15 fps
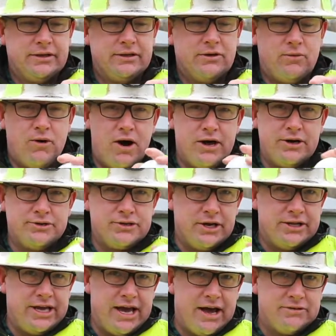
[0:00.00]
the water's
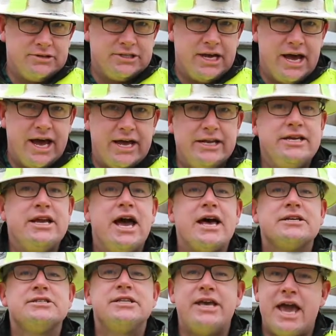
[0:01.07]
on the outside.
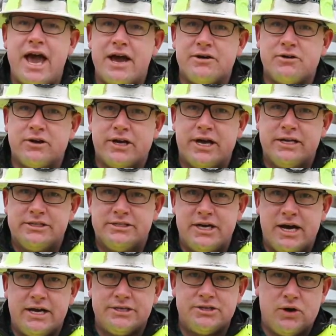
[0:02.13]
Yes, the aggregate
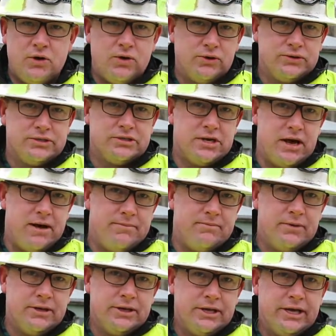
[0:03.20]
does hold some
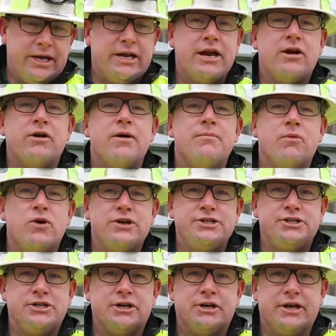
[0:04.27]
inherent
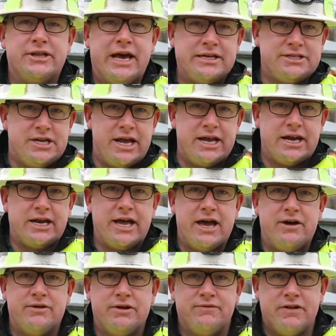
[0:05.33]
moisture, and that's taken
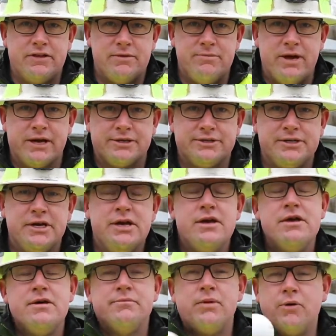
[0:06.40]
account of in the mix.
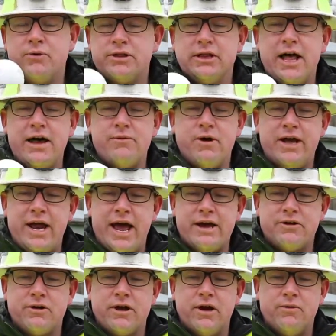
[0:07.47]
But with lightweight
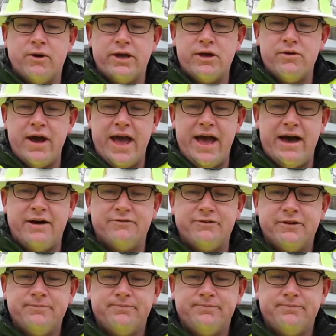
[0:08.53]
aggregate, what you have